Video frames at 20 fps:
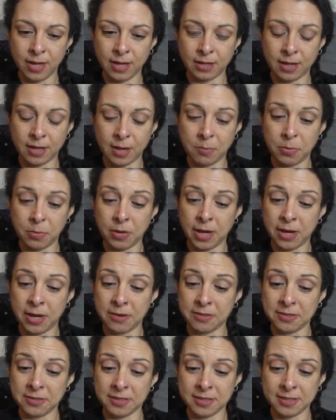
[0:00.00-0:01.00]
a couple
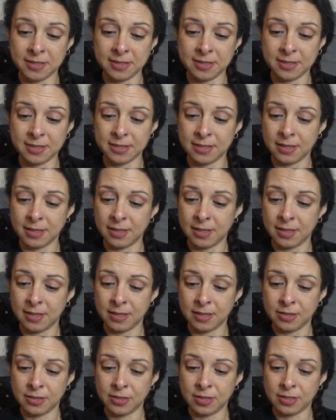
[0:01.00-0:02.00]
houses
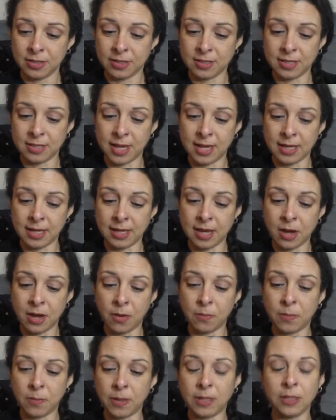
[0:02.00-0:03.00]
just taken
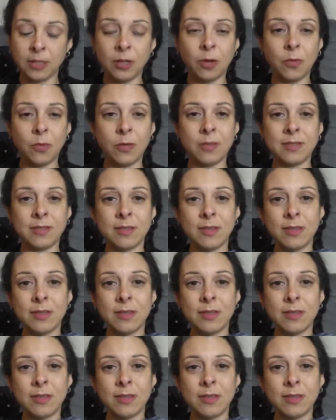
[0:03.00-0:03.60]
out. But you know what?